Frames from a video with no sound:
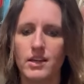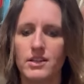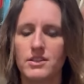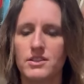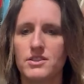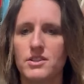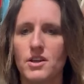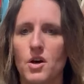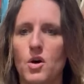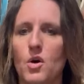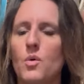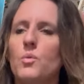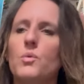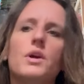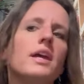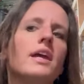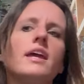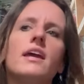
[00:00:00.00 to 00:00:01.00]
So
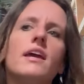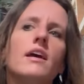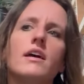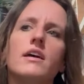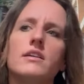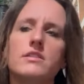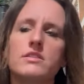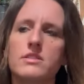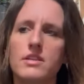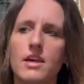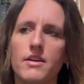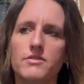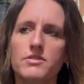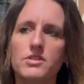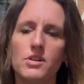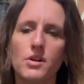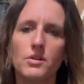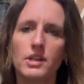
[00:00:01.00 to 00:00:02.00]
we have
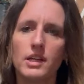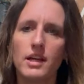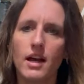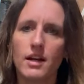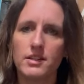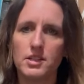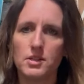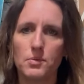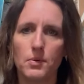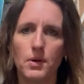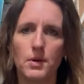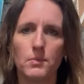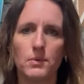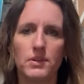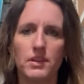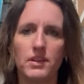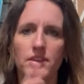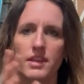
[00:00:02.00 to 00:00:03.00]
slowly gotten to the point
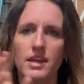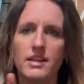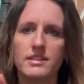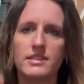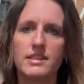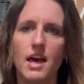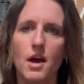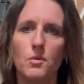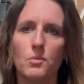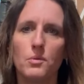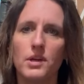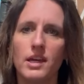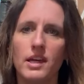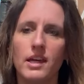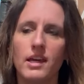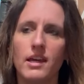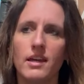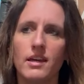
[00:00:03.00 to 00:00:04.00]
where the things that
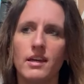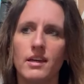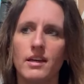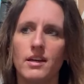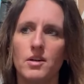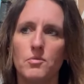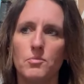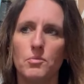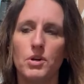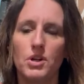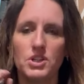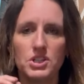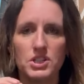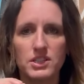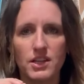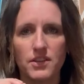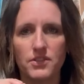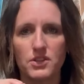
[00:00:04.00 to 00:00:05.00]
we
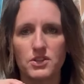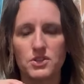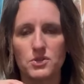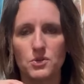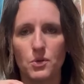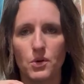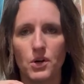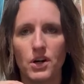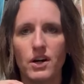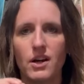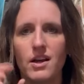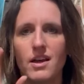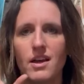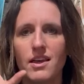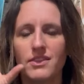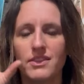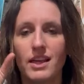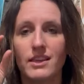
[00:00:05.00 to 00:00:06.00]
purchase at the store,
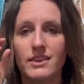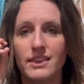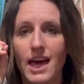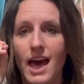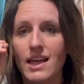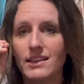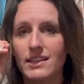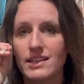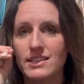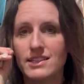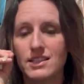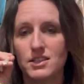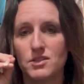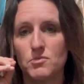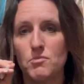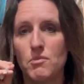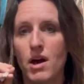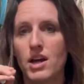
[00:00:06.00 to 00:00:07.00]
that, that list
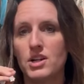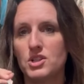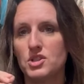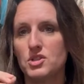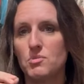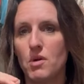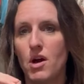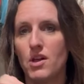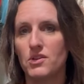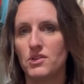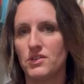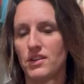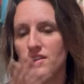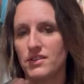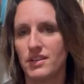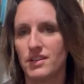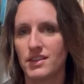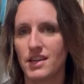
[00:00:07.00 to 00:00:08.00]
is much smaller
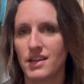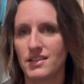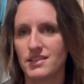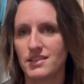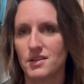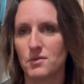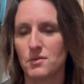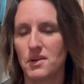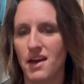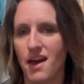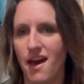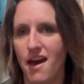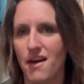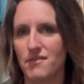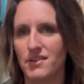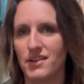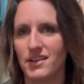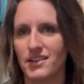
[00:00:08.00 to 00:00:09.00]
than the things that we
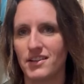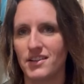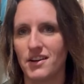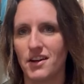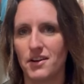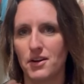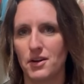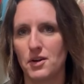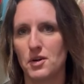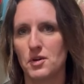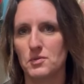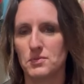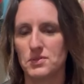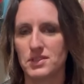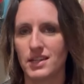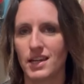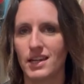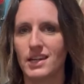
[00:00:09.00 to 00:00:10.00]
have here on our
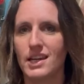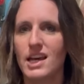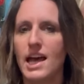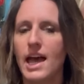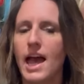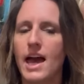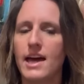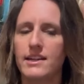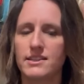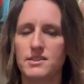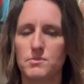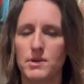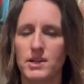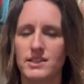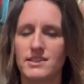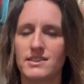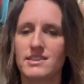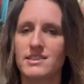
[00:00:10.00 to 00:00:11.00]
homestead. And it's
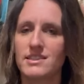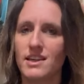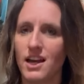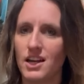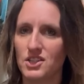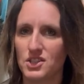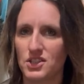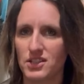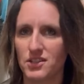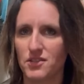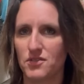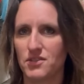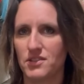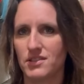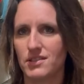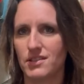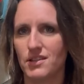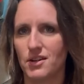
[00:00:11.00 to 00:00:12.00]
made such a
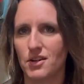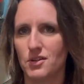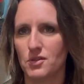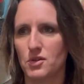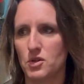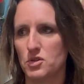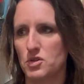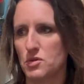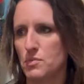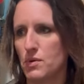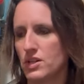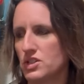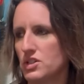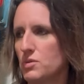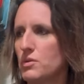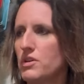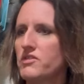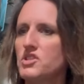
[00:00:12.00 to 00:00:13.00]
difference in our grocery
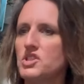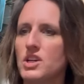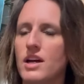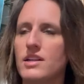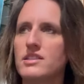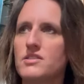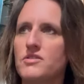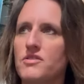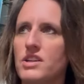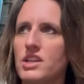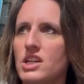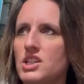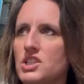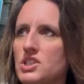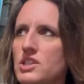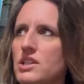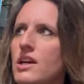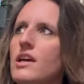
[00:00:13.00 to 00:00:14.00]
budget. We've just
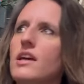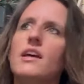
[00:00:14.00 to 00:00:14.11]
finished